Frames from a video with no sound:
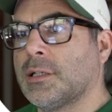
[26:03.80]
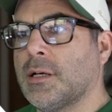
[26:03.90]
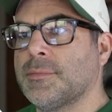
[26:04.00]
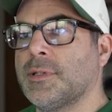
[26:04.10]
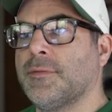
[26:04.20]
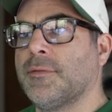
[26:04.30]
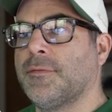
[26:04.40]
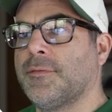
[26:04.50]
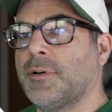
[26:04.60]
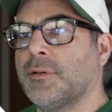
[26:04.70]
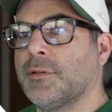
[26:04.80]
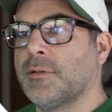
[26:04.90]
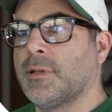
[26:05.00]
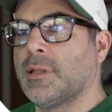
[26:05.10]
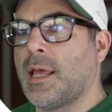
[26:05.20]
comes even
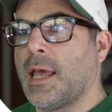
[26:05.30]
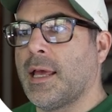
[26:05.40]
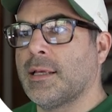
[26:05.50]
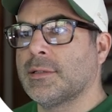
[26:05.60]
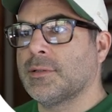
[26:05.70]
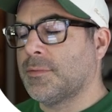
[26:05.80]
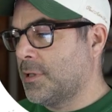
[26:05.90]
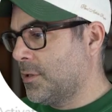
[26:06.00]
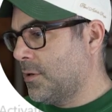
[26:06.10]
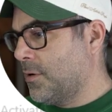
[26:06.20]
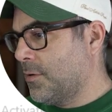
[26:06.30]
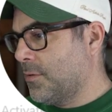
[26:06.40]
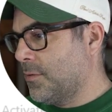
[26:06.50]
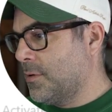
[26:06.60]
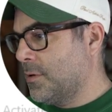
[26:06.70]
further than that. So we're gonna
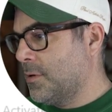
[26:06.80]
go